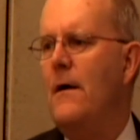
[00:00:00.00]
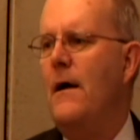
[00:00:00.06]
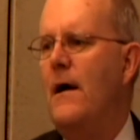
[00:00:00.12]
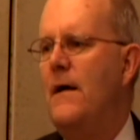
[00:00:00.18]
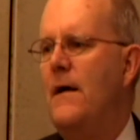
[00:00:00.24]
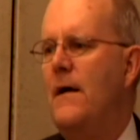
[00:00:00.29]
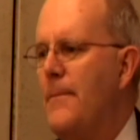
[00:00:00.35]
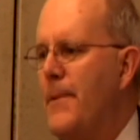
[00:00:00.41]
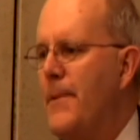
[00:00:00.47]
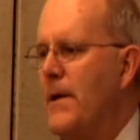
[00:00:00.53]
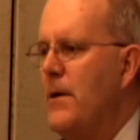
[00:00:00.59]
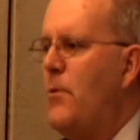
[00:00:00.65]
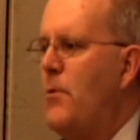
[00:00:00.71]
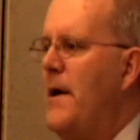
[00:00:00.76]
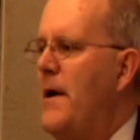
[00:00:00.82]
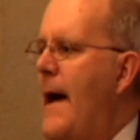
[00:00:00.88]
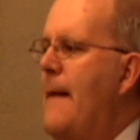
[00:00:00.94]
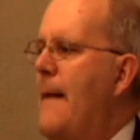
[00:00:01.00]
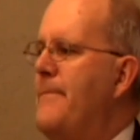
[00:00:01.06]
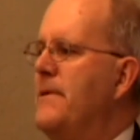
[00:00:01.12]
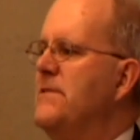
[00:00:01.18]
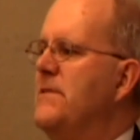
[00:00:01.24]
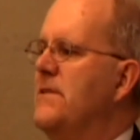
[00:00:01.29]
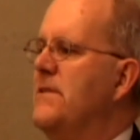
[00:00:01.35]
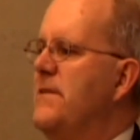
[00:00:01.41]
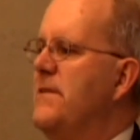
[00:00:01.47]
And typically what happens
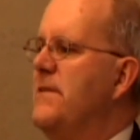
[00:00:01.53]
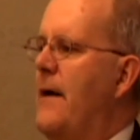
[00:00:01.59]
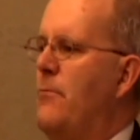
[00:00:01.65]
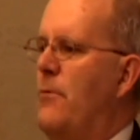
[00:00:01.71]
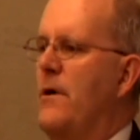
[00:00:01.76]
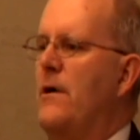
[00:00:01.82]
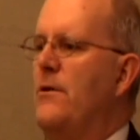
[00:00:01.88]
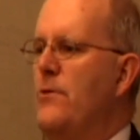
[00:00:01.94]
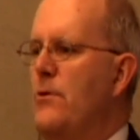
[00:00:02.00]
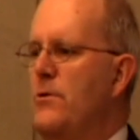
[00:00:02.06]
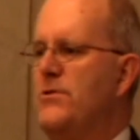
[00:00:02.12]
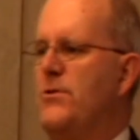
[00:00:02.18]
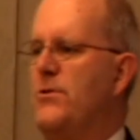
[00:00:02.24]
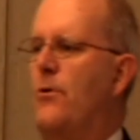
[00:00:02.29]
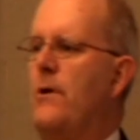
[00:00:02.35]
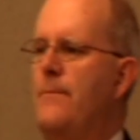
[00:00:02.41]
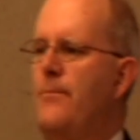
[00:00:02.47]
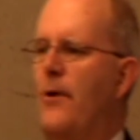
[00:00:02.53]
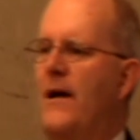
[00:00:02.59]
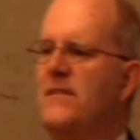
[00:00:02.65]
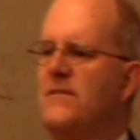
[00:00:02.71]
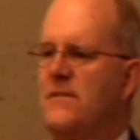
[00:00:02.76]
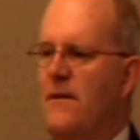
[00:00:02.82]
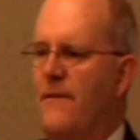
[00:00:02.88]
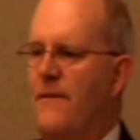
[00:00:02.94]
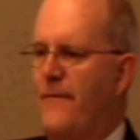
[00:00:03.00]
is that when a news story breaks,
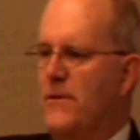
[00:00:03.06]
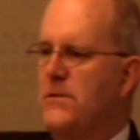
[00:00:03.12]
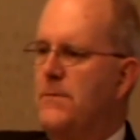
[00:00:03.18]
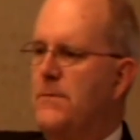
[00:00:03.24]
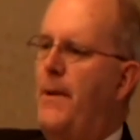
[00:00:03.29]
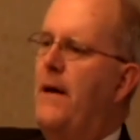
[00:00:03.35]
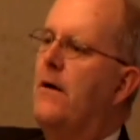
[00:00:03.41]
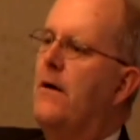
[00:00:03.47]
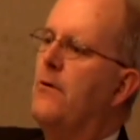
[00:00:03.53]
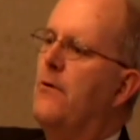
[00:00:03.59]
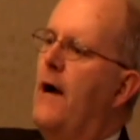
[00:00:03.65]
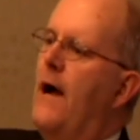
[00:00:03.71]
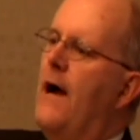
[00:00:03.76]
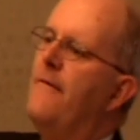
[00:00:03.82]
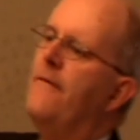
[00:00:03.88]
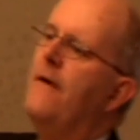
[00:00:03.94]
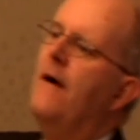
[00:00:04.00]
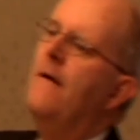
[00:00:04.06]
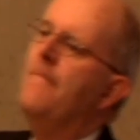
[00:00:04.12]
in the first paragraph